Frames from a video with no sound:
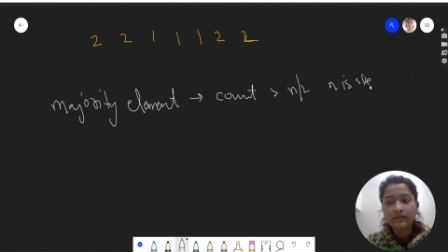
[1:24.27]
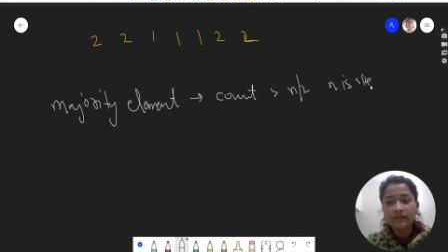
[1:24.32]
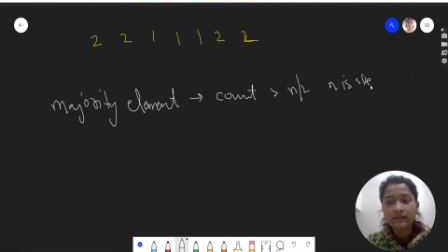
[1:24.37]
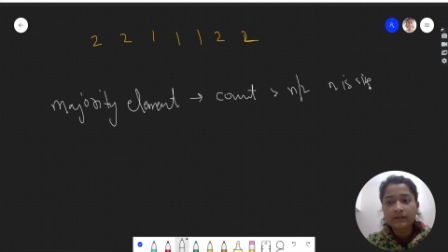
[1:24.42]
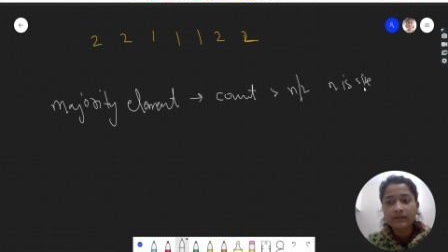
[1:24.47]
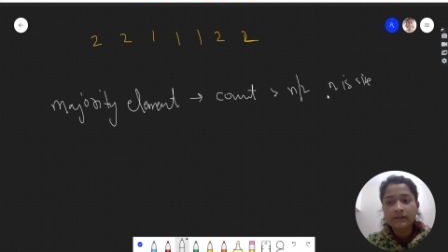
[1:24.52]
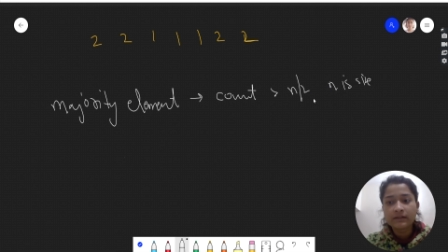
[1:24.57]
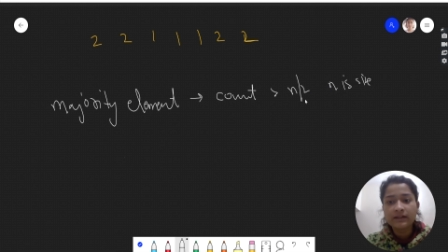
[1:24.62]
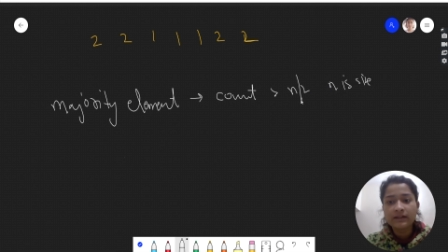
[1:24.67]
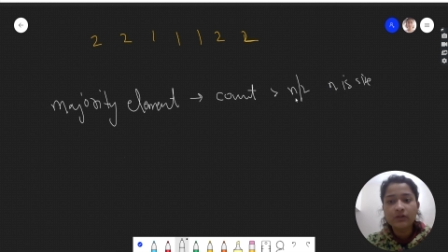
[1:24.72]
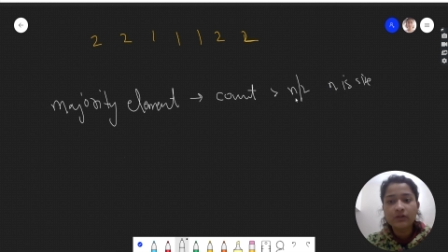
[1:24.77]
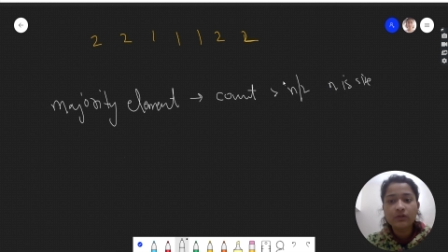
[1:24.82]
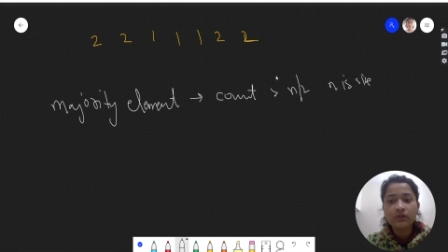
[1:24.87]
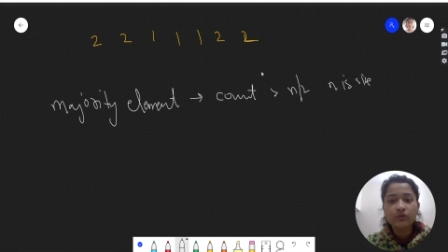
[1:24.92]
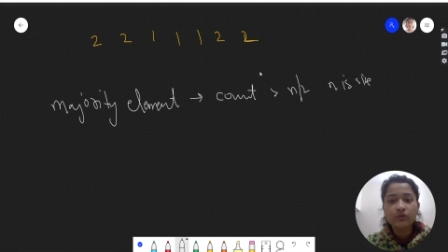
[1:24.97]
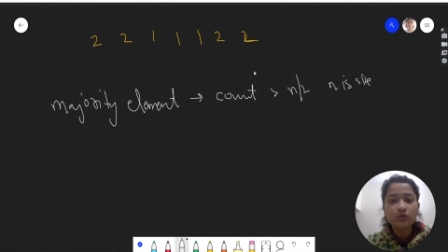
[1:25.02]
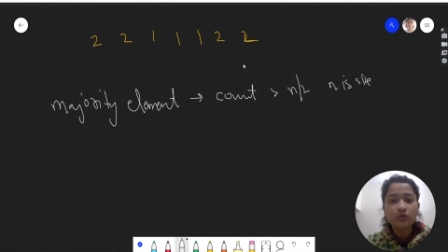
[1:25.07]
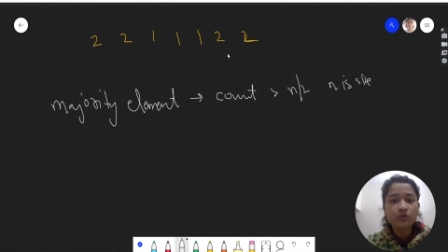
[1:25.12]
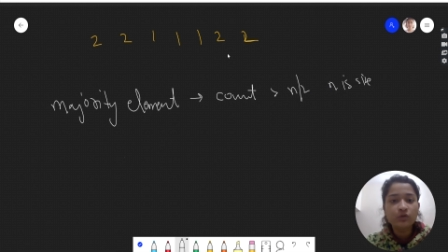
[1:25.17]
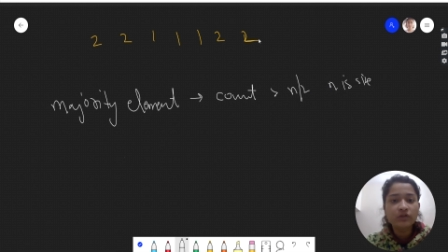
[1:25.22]
Now
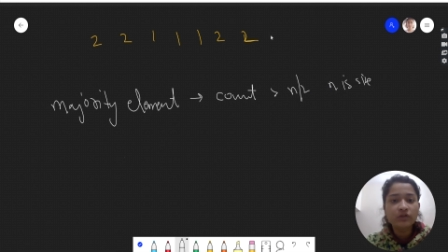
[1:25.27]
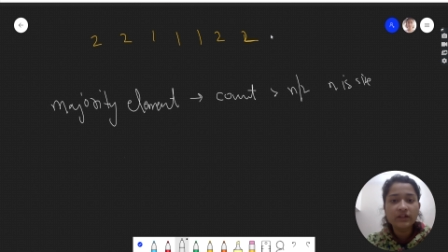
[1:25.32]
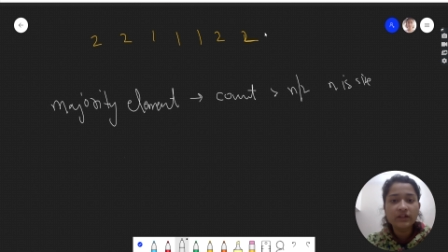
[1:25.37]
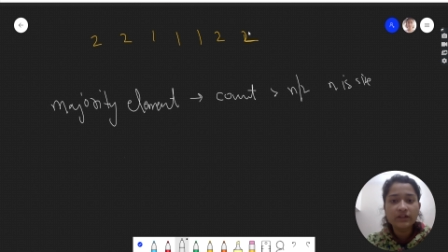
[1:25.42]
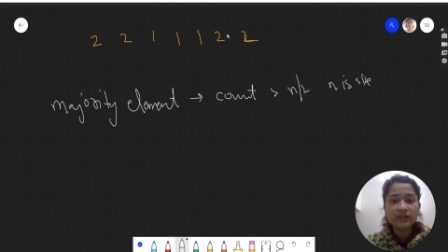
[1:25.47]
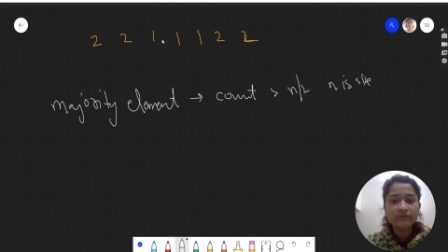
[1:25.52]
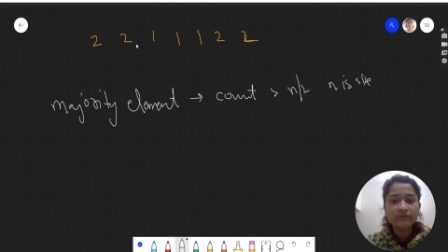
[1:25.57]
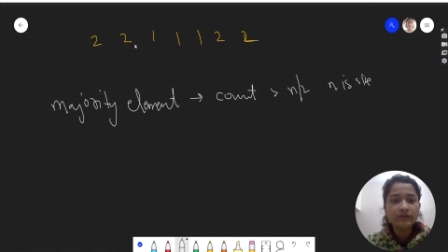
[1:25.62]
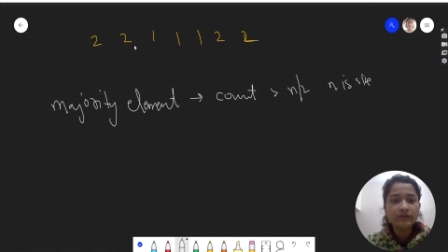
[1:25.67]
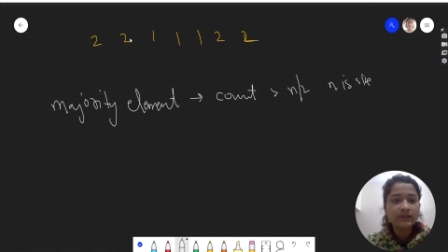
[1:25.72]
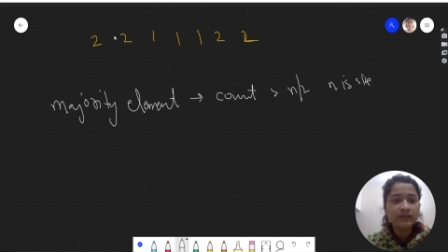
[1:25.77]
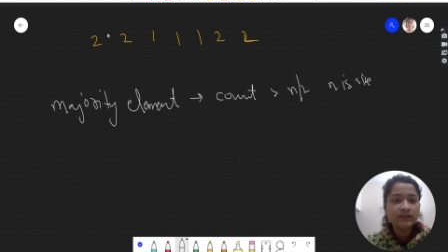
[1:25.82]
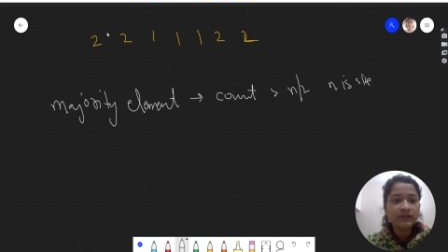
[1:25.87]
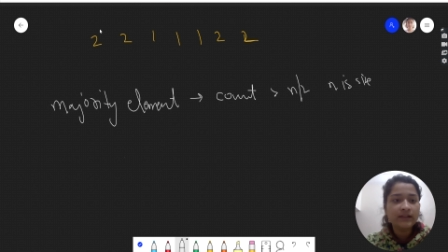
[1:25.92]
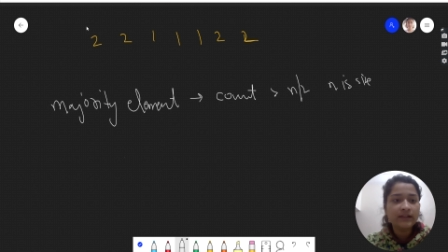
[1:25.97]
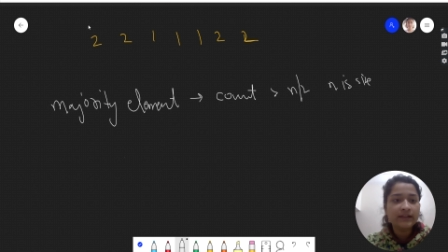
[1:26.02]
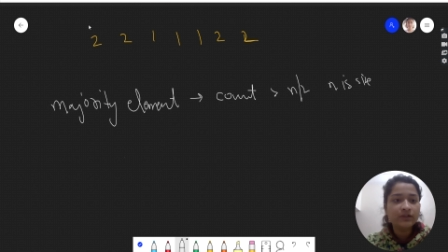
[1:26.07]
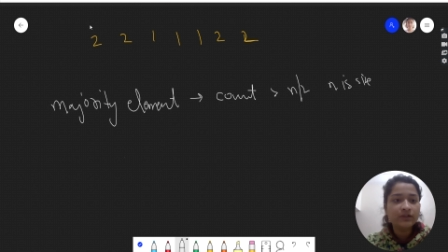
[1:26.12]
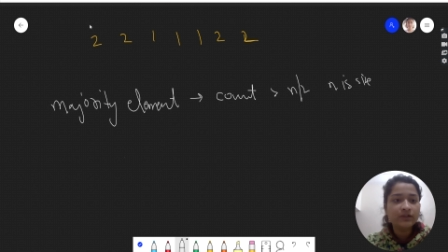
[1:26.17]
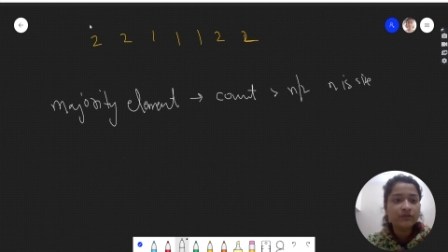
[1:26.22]
over here if we see
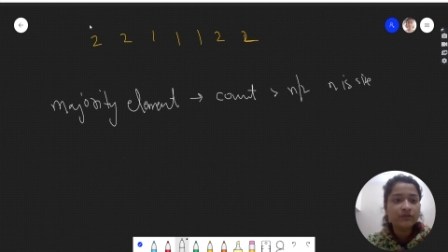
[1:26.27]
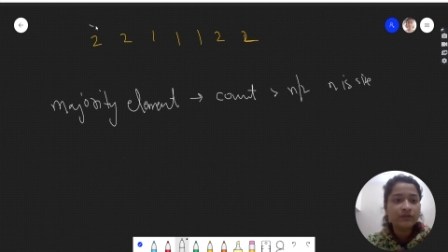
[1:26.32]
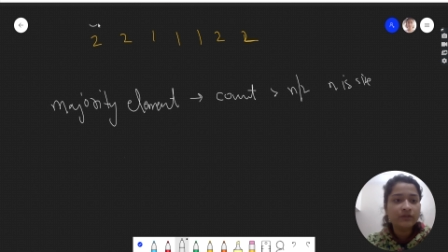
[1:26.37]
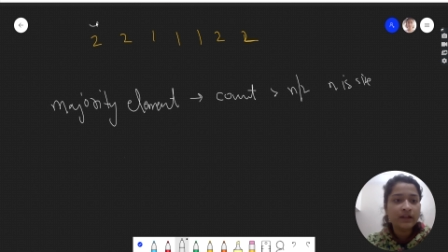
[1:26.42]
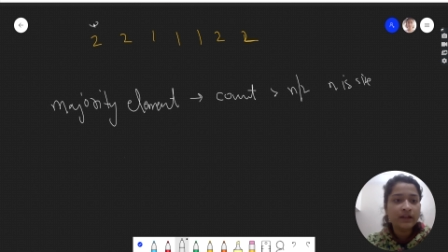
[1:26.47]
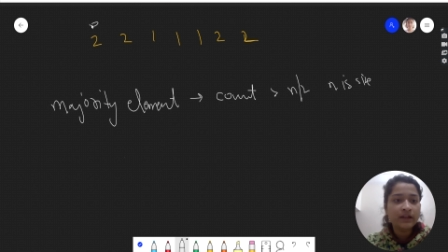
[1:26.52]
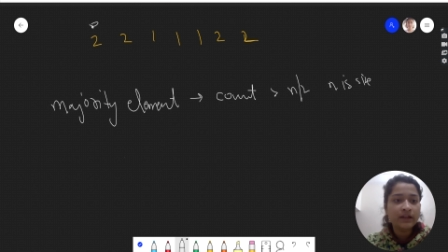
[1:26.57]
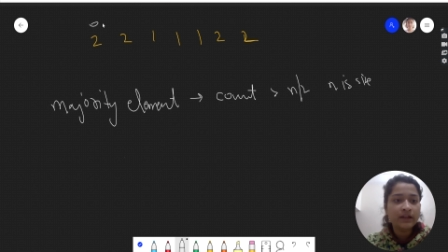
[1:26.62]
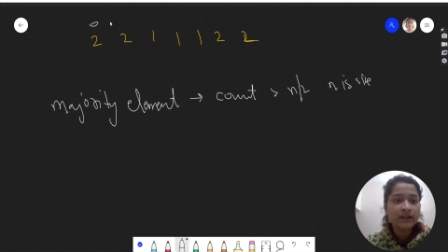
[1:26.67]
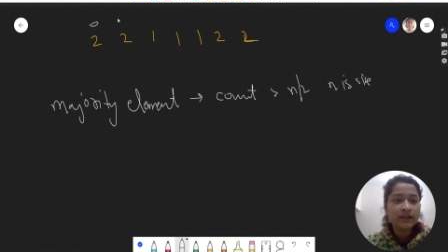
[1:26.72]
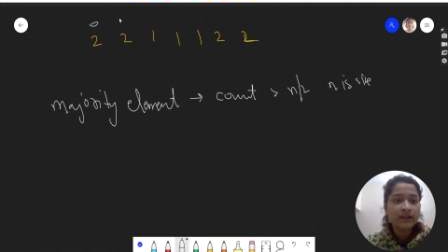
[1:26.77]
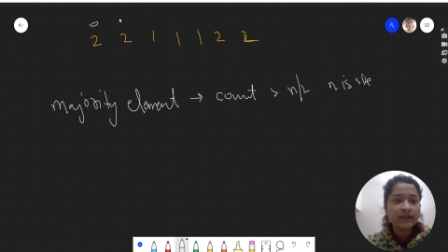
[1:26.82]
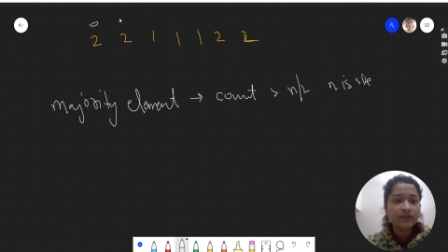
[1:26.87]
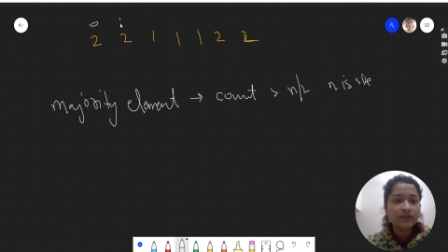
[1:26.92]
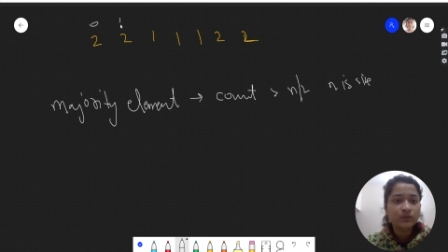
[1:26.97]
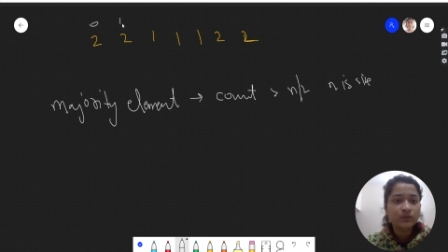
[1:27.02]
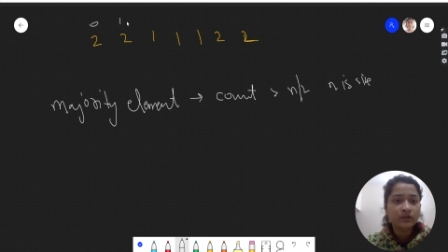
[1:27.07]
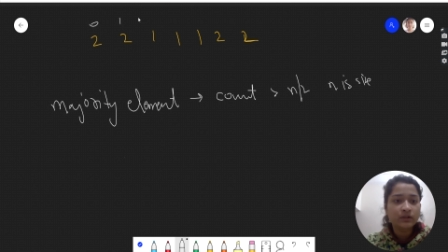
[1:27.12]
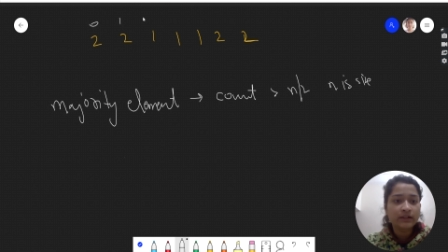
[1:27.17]
size of the array is what?